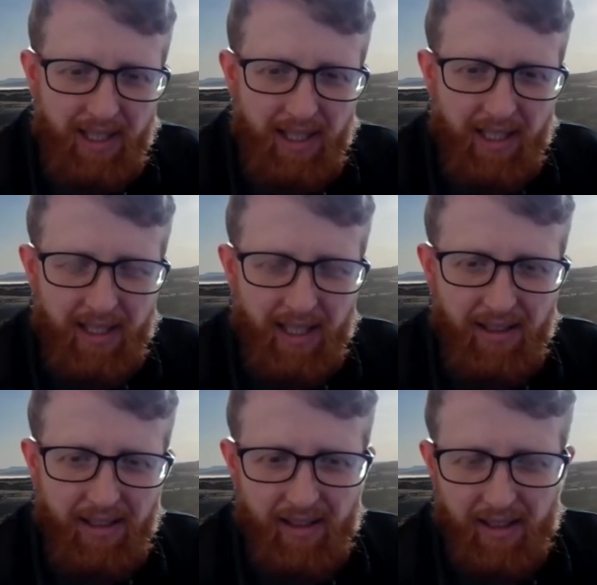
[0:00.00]
and
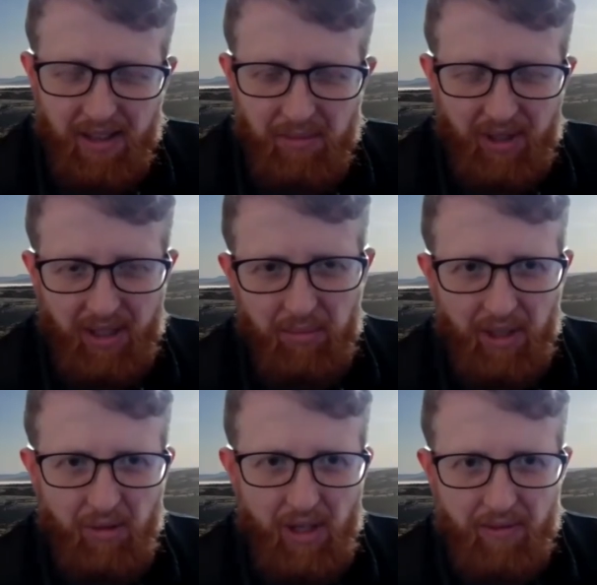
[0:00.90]
and that seems to get a bit of
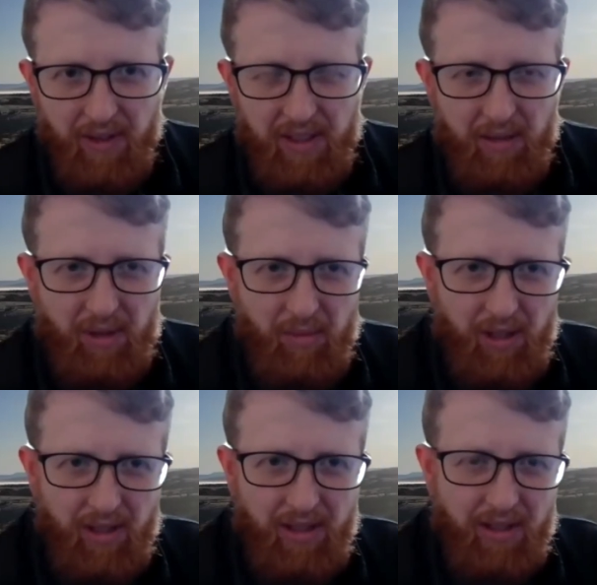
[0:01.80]
grief in some
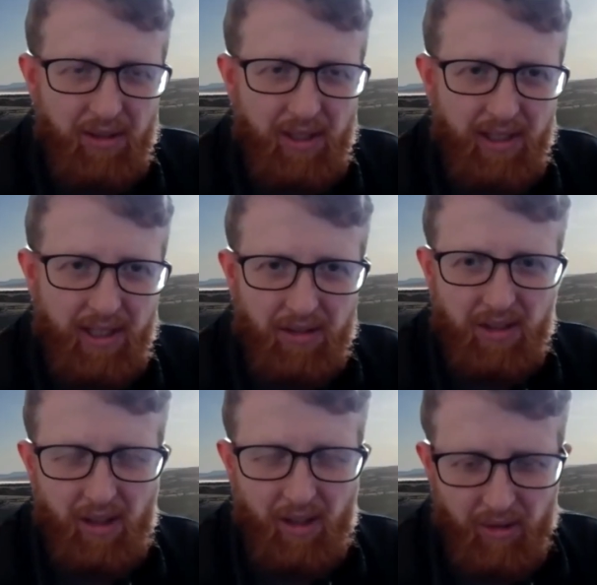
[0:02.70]
communities around how
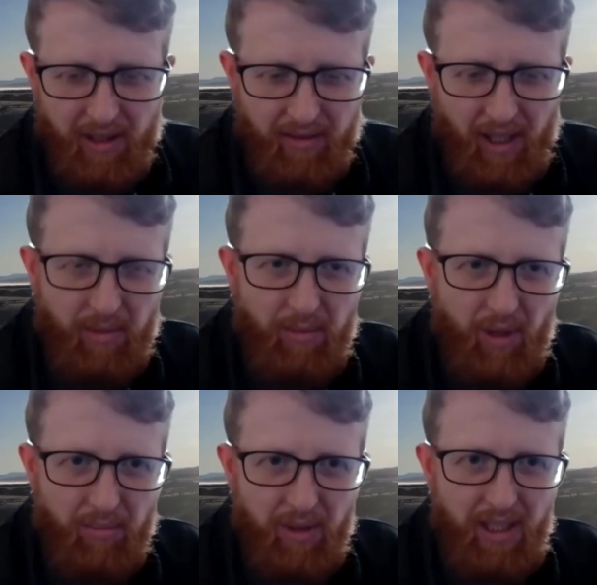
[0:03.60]
slow that development
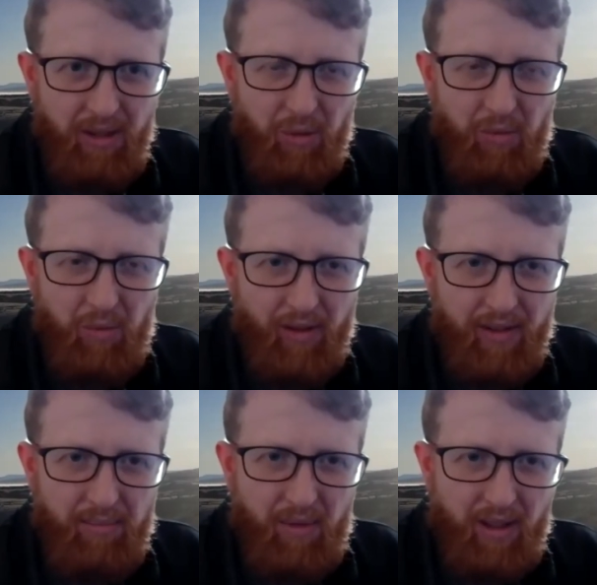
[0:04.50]
might be, or what
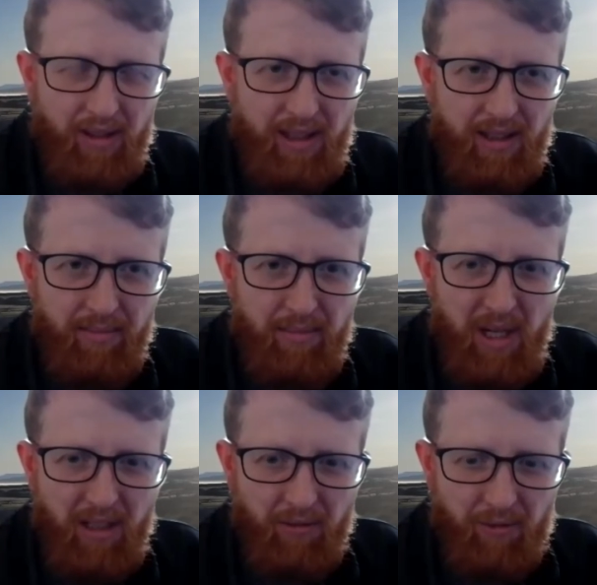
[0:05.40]
that might
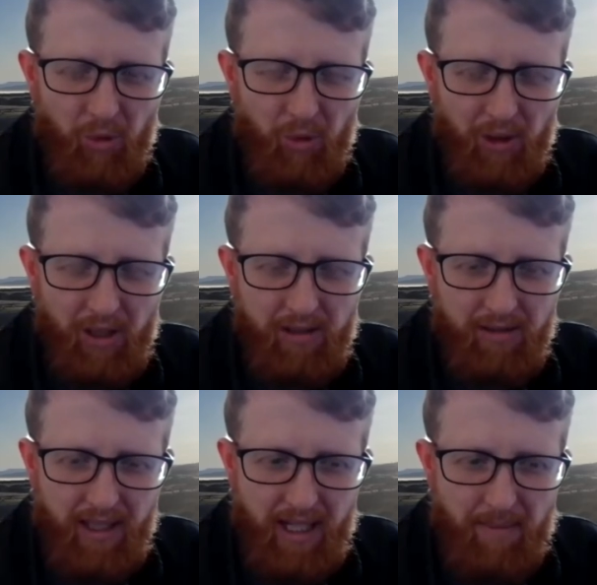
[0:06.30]
mean for.
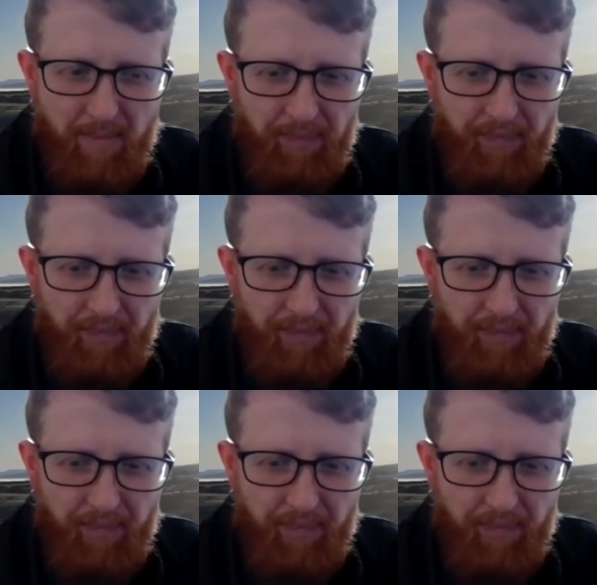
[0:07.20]
Um,